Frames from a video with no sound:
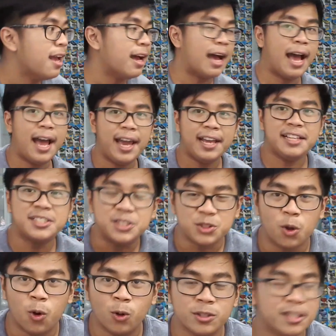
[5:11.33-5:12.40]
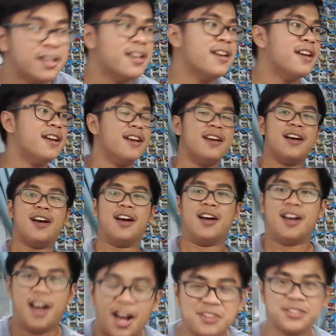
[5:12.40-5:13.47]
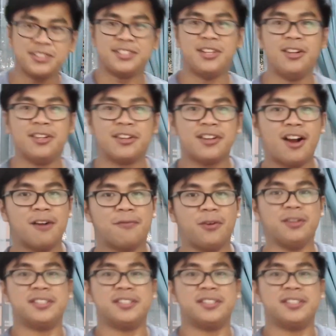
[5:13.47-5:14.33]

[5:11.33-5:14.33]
I sold $100 car for